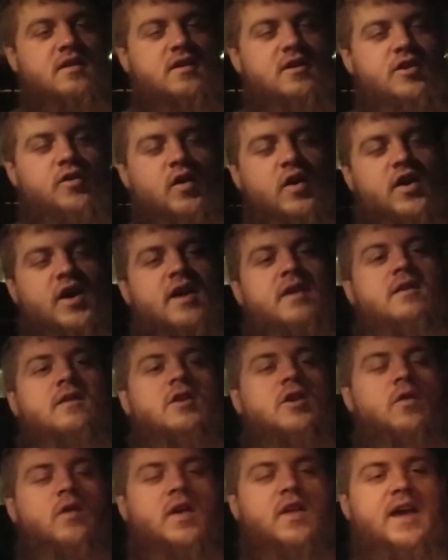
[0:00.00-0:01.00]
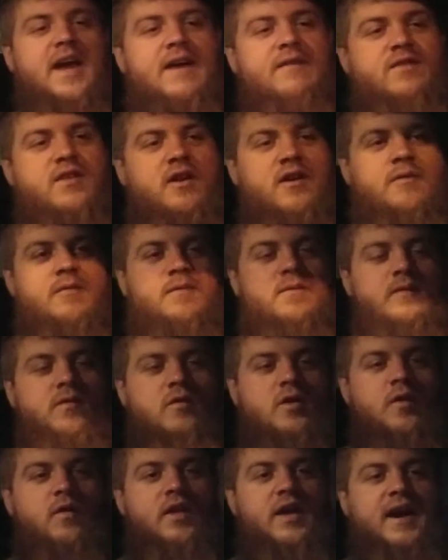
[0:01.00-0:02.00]
you really have
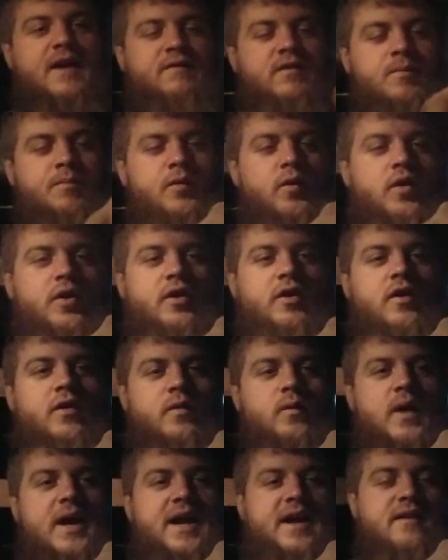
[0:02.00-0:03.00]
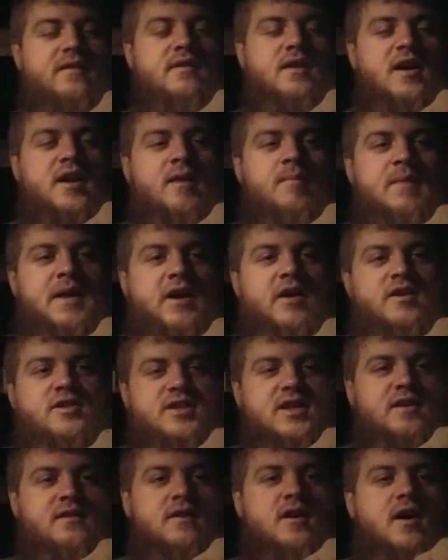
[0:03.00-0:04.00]
to pull your own weight in a marriage,
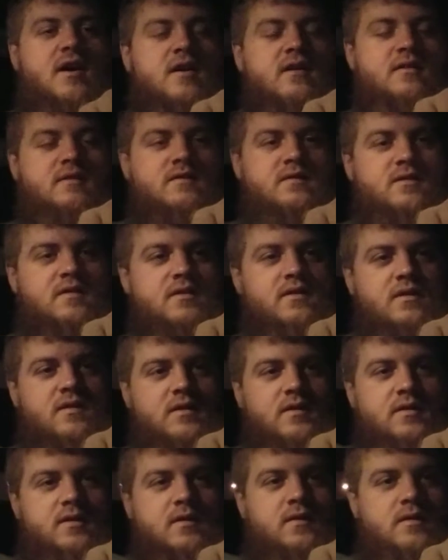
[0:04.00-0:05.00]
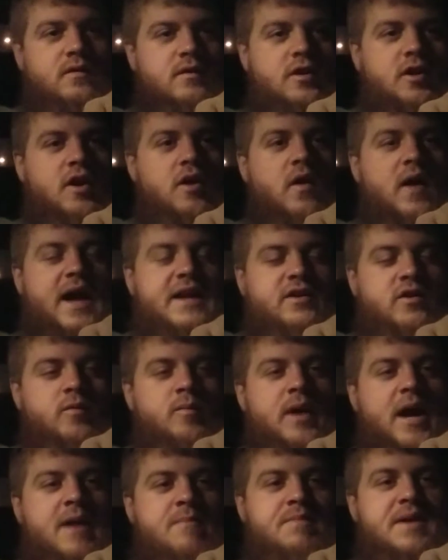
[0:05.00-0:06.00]
and you know, I do
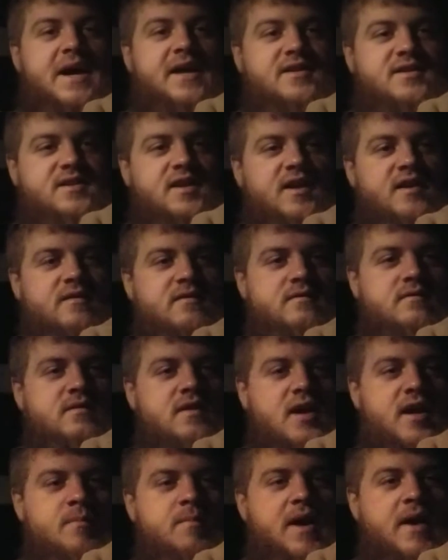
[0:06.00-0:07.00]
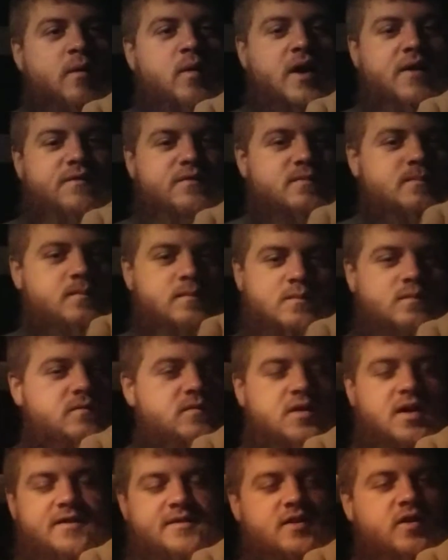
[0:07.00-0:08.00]
my best, and my wife
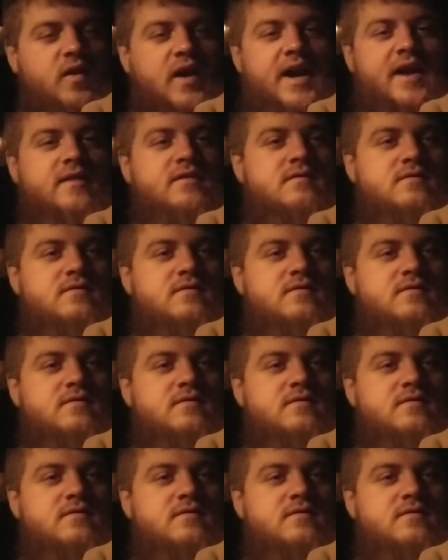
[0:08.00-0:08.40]
does great.